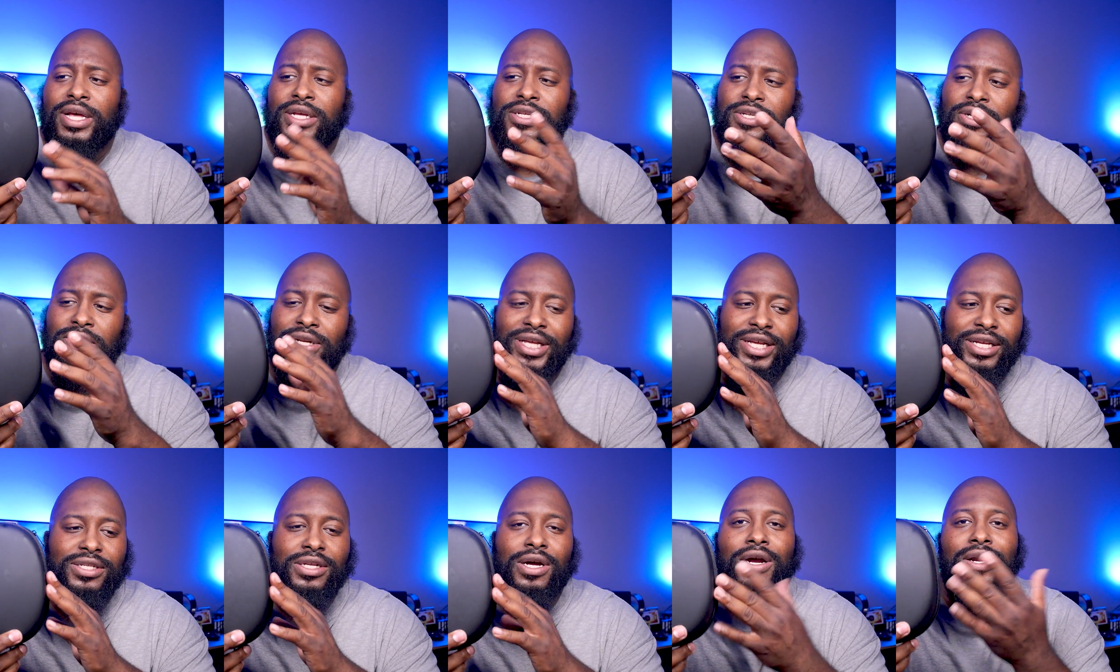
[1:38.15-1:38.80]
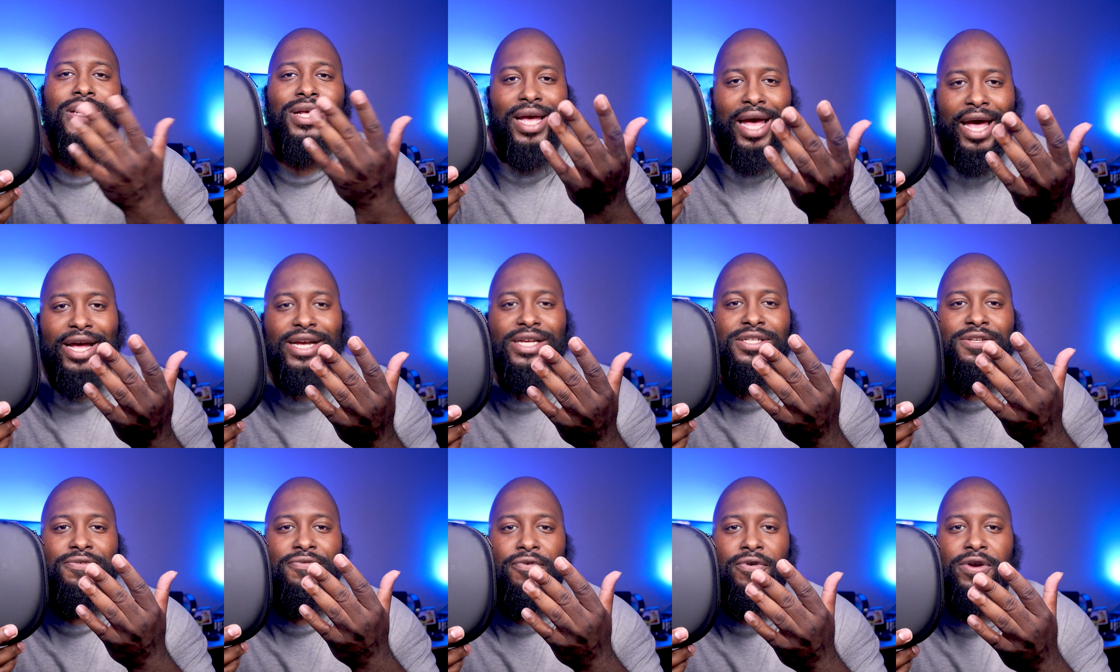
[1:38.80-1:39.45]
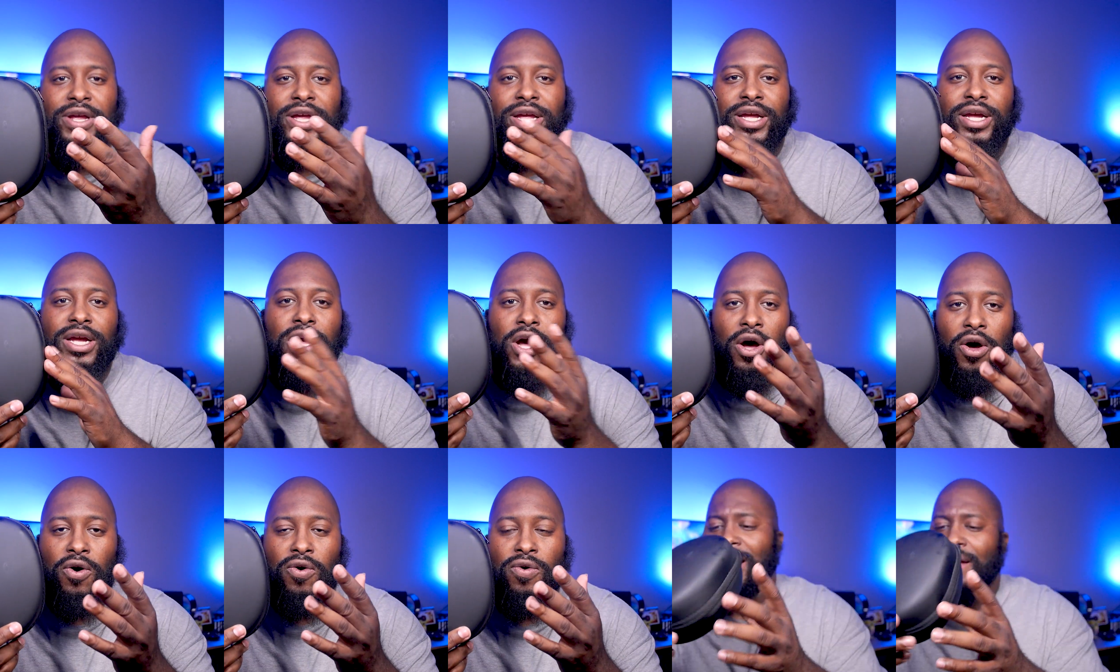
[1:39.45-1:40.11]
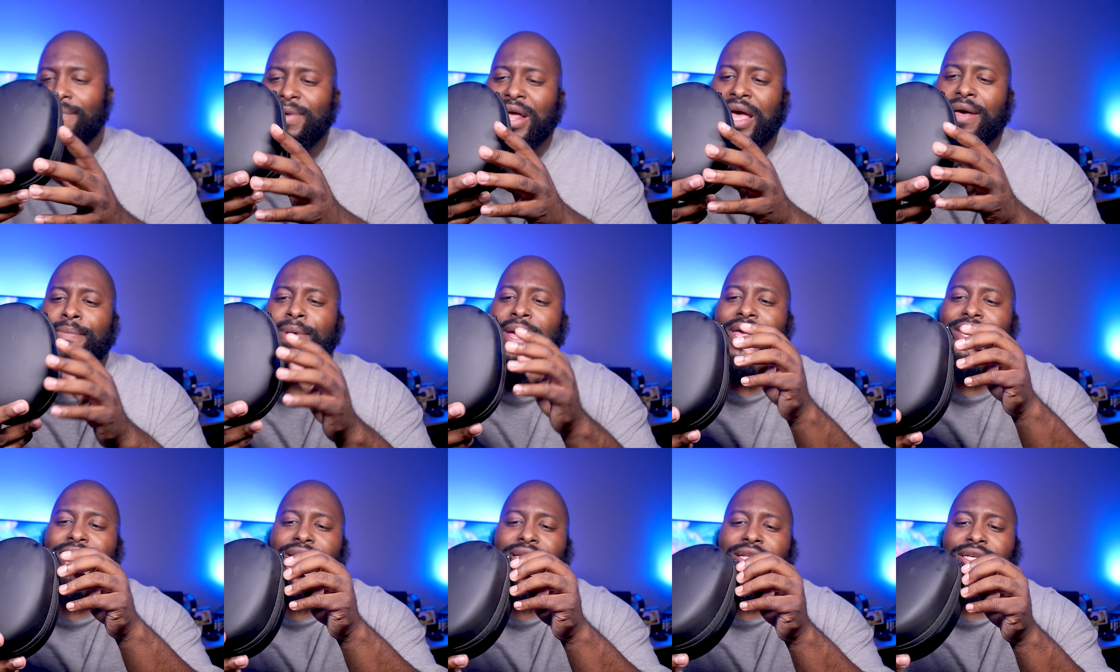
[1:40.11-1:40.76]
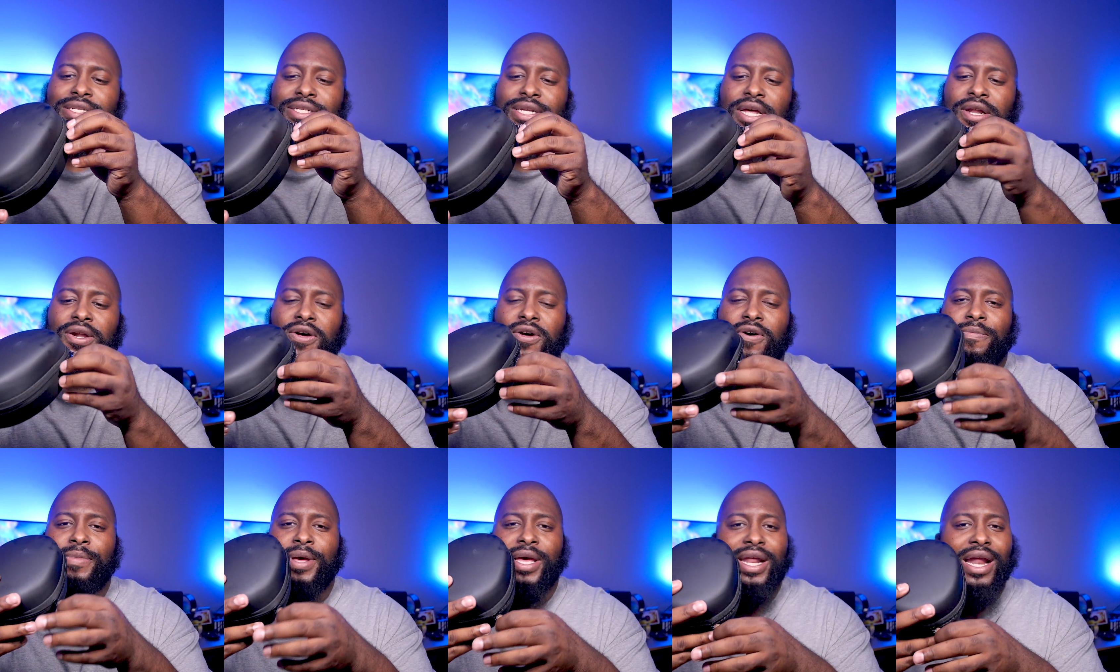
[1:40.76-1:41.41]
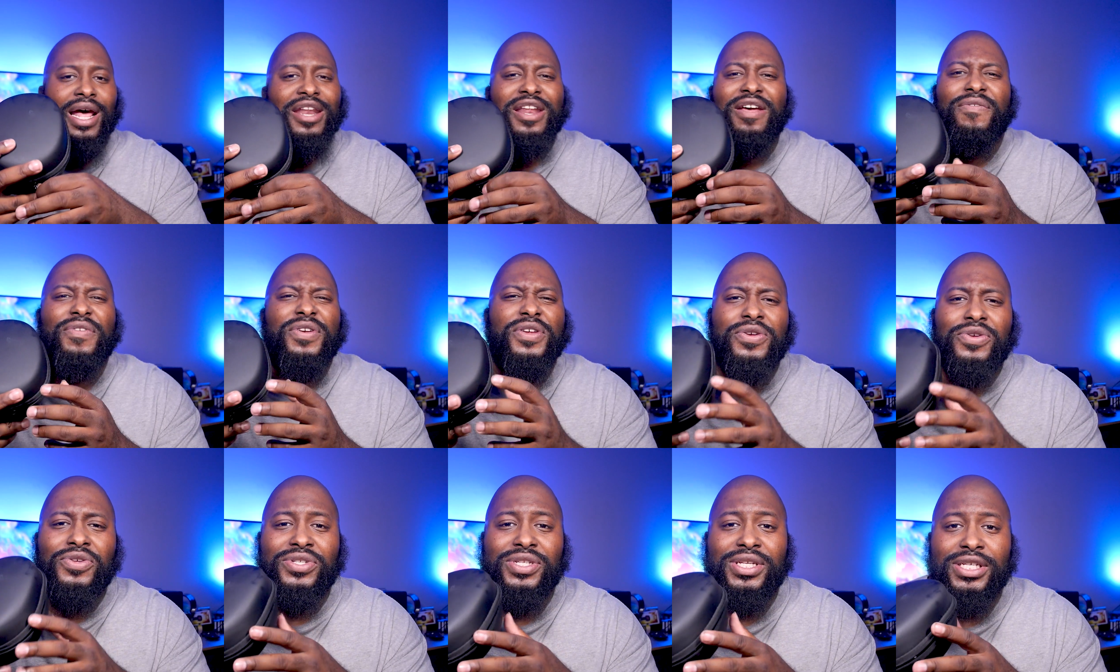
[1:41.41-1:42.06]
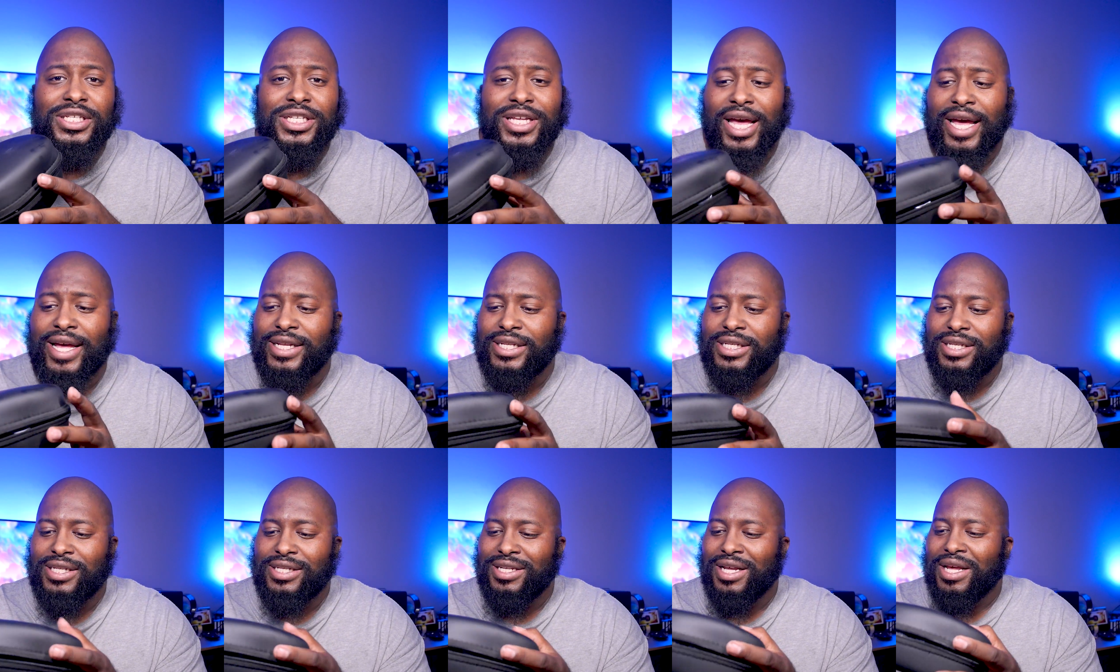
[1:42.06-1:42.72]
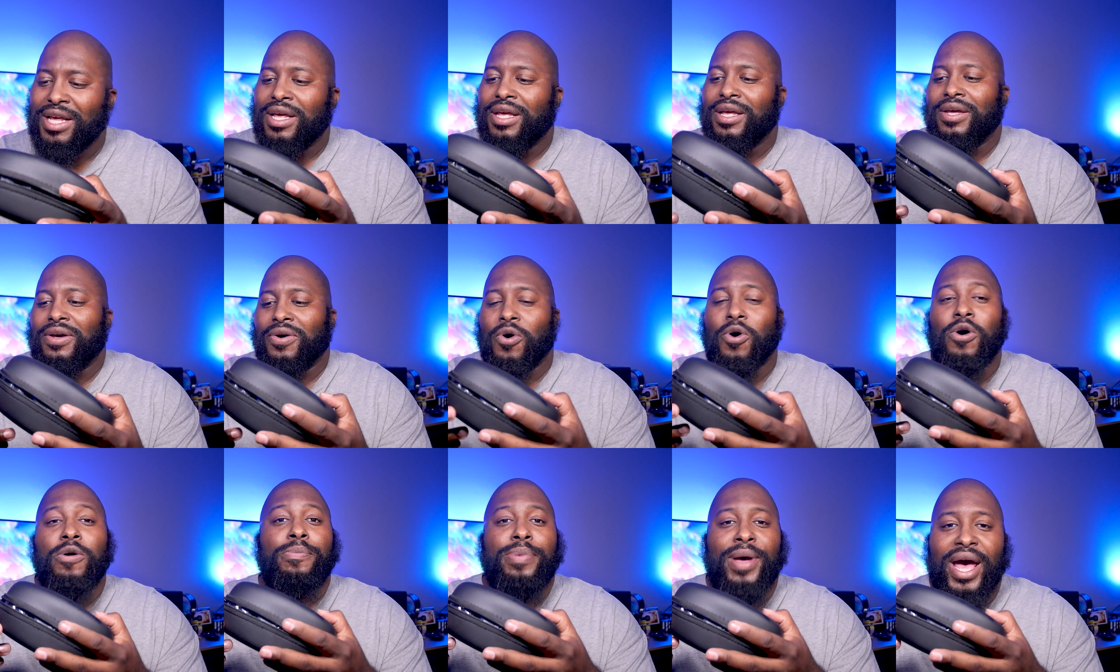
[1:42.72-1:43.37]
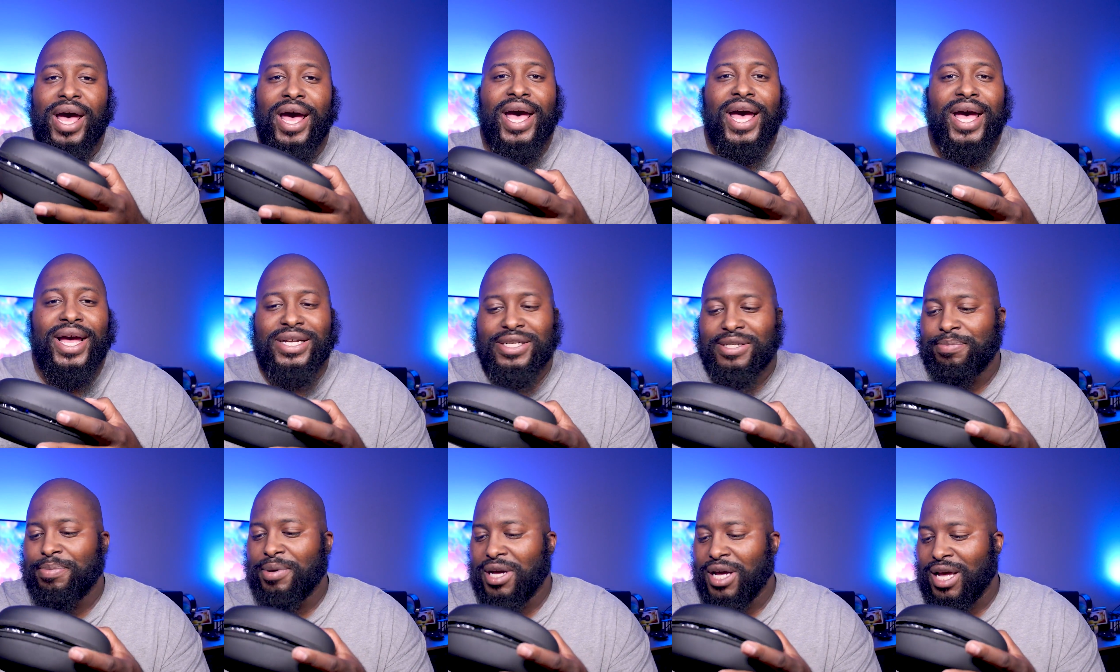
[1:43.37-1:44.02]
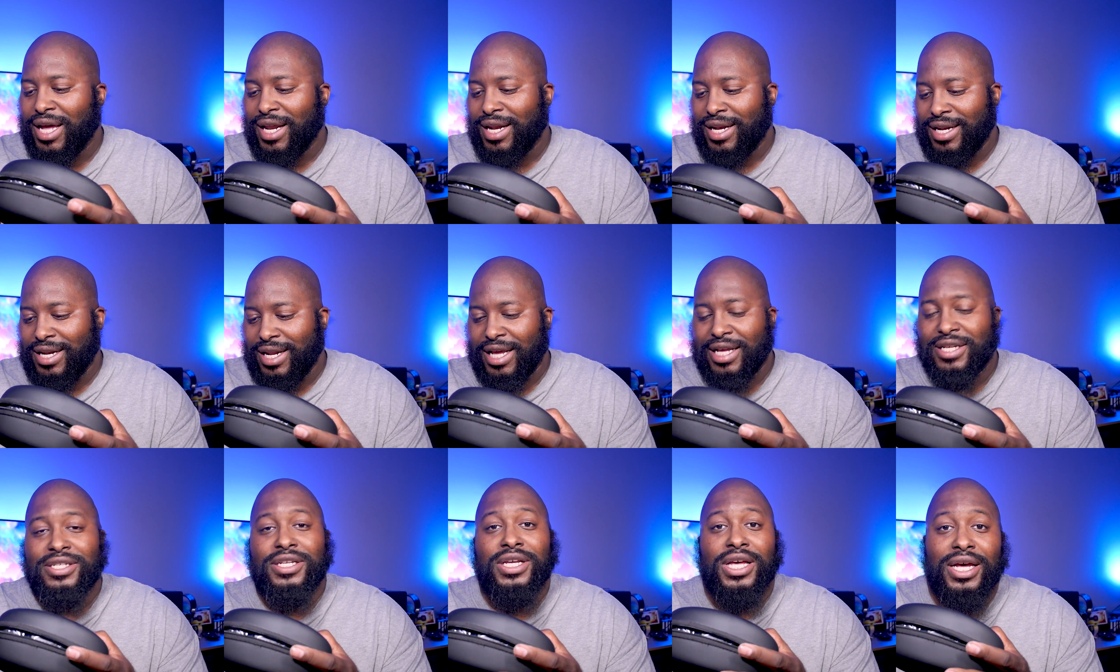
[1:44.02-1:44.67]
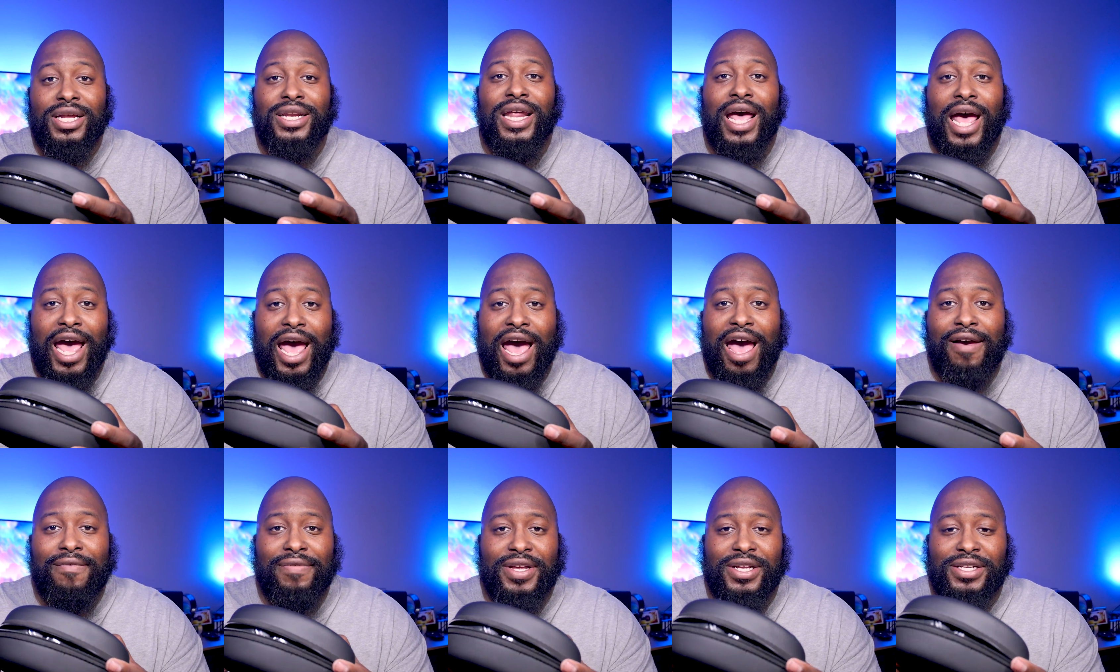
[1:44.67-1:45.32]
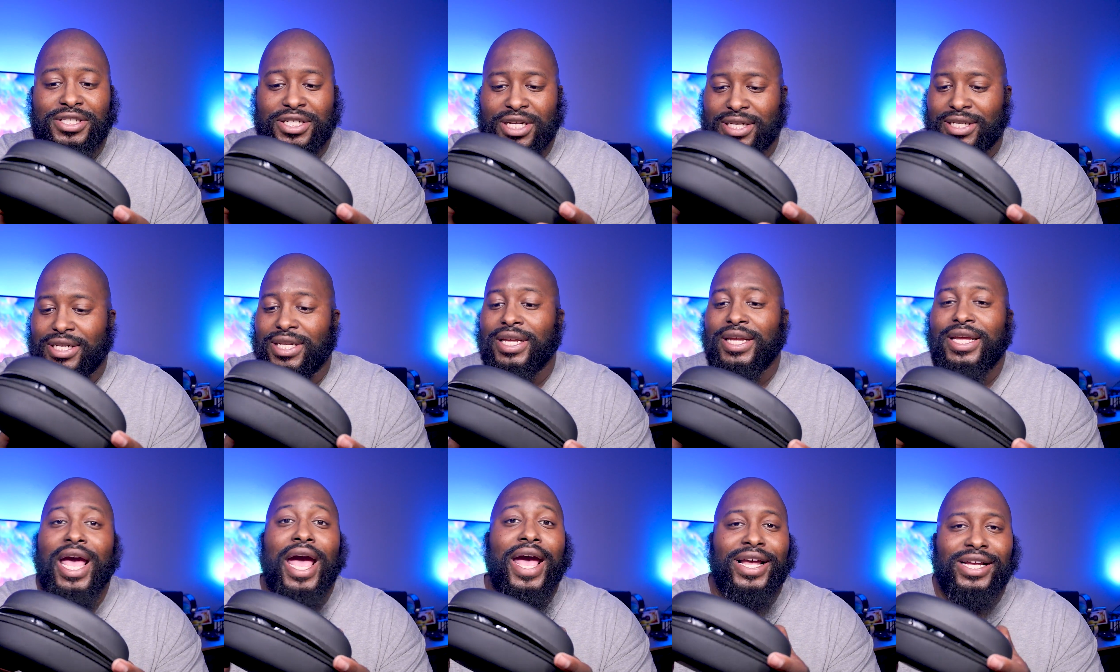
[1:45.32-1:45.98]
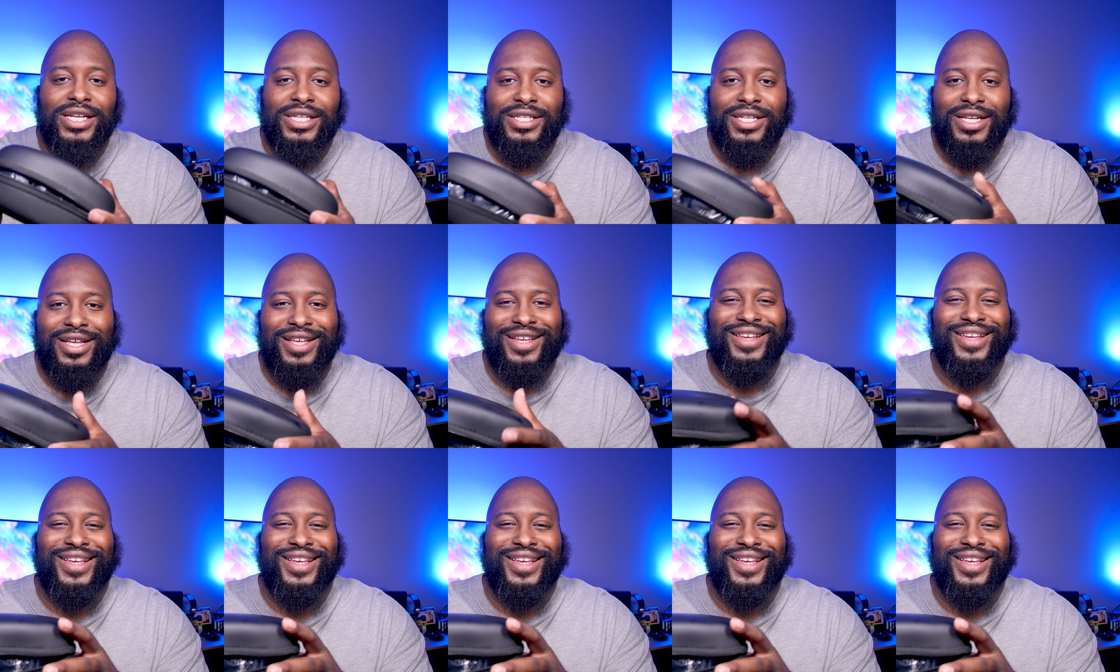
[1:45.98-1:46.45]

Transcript: So these are the X-Free Go. I'm not mad at this at all, man. I never use these cases or bags, but it's good to have it just in case.